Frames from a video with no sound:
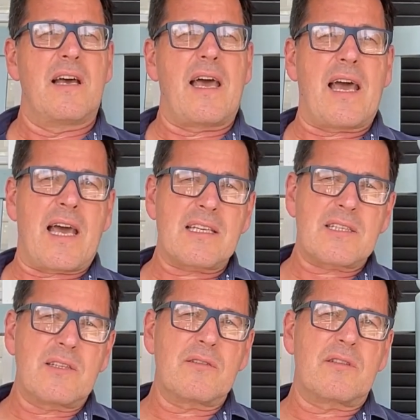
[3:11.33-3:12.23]

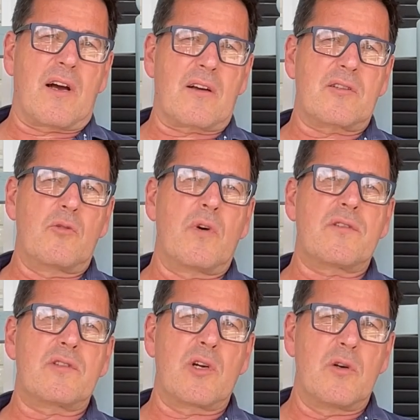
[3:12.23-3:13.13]
Ask your doctor
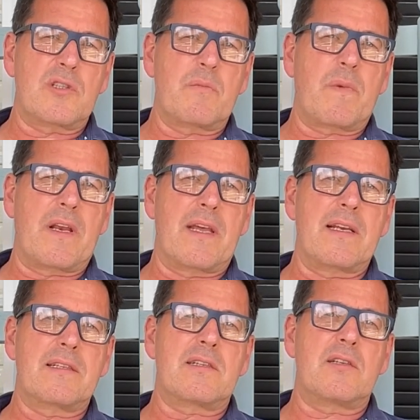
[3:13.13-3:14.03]
what dose of
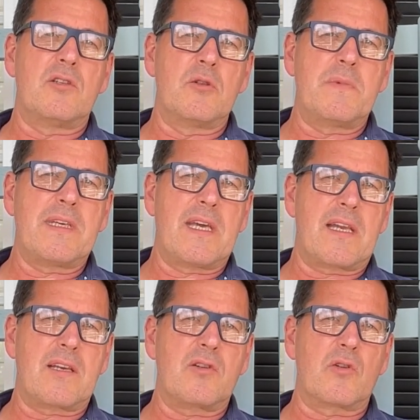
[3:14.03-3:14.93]
platelets you'll be
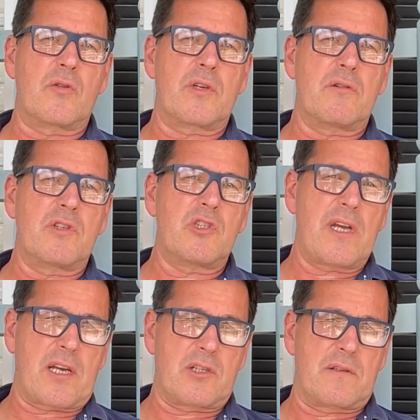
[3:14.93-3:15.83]
getting during your
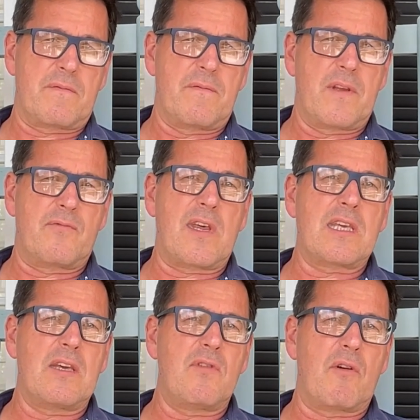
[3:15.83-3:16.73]
injection. If they
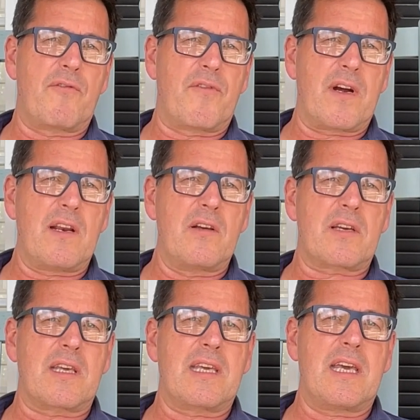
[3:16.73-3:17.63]
give you a funny
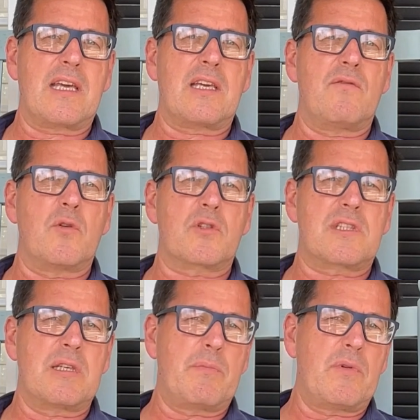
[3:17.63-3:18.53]
look and can't give you a
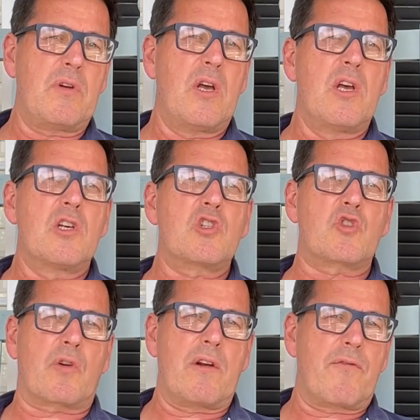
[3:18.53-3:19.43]
simple,
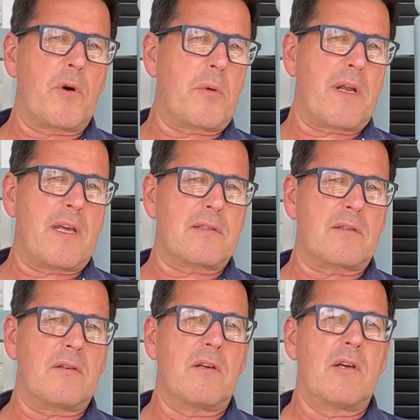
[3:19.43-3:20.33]
straightforward
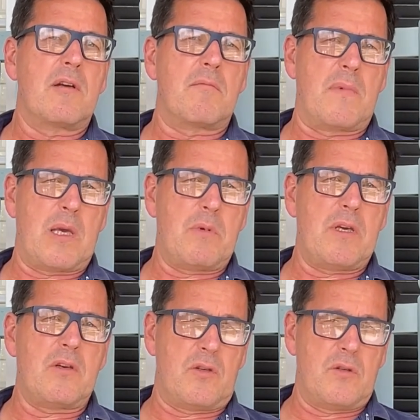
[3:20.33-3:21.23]
answer,
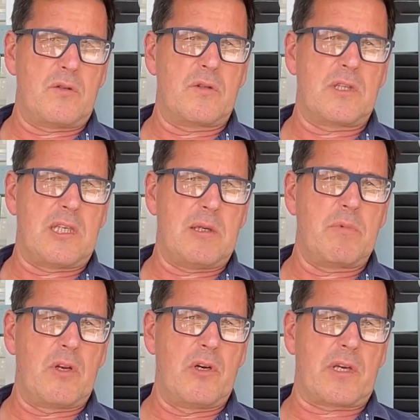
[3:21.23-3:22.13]
maybe you should keep
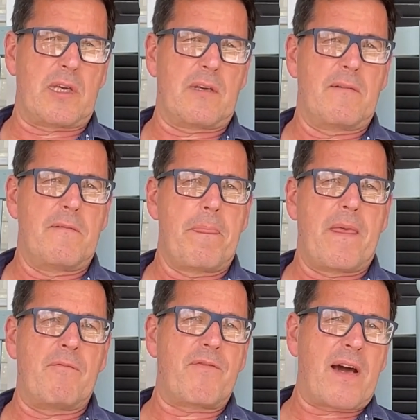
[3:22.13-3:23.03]
looking.
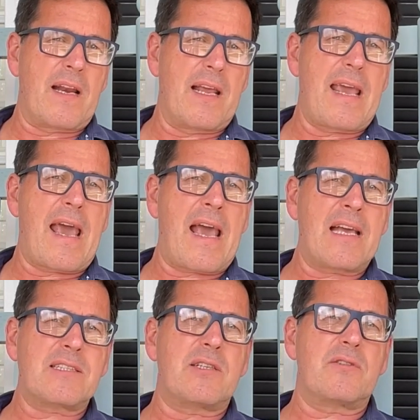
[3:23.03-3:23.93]
And finally,
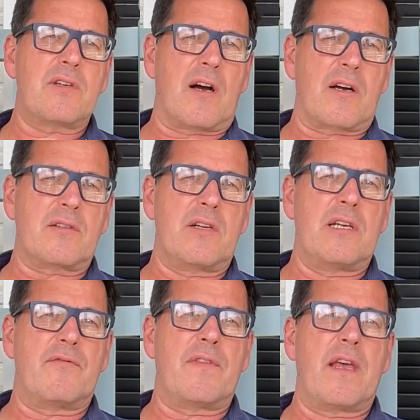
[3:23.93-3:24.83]
ask your doctor
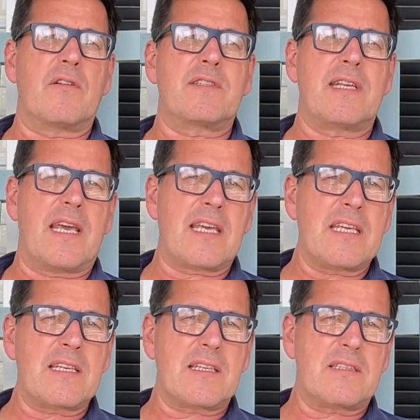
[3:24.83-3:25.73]
if they are taking
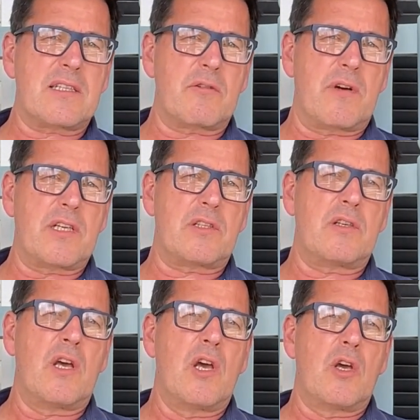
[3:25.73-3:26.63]
into consideration
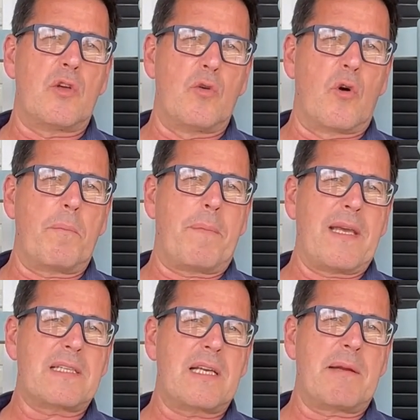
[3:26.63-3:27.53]
your
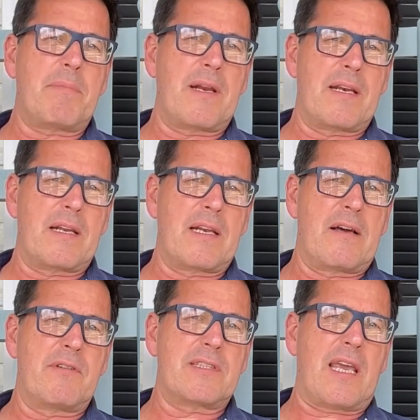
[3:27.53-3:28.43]
baseline platelet
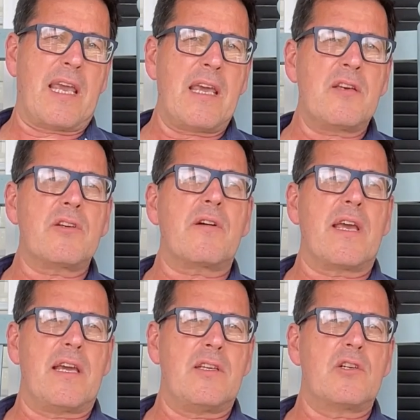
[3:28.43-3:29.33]
levels and your
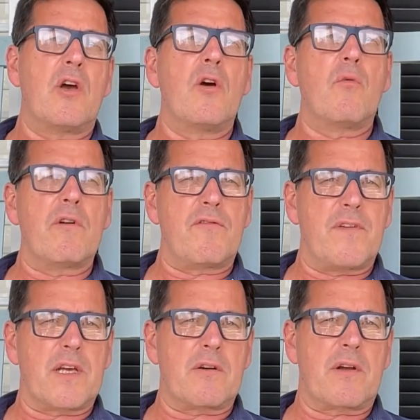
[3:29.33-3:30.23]
age when
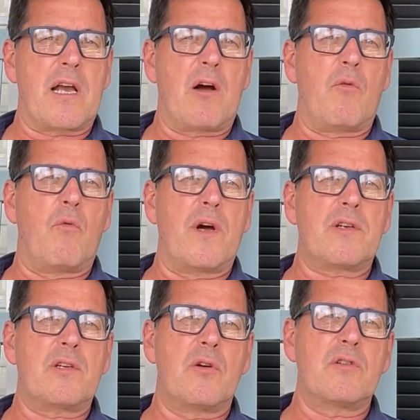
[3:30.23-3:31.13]
figuring out
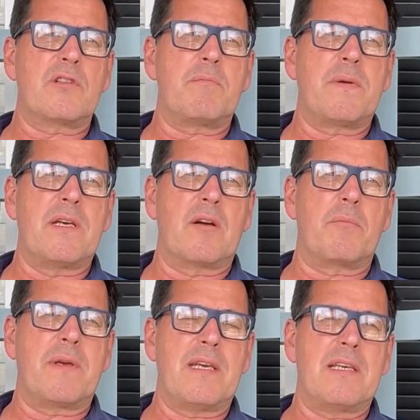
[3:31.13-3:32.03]
what dose of
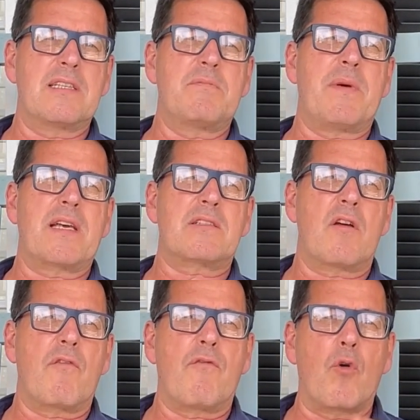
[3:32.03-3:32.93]
PRP is best
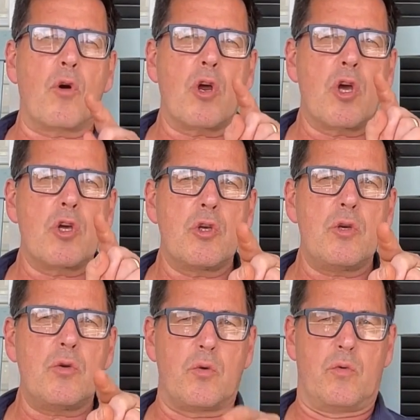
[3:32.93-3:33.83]
for
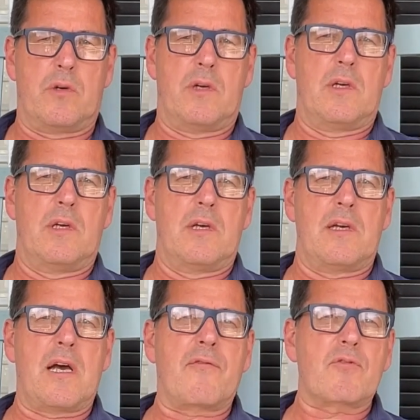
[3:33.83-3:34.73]
you.
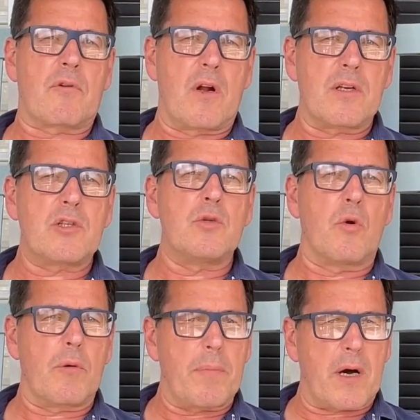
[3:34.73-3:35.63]
After all, it's
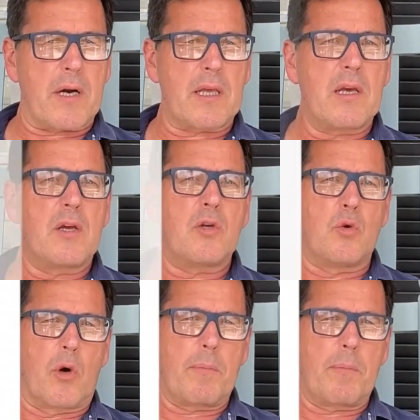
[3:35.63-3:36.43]
your body, your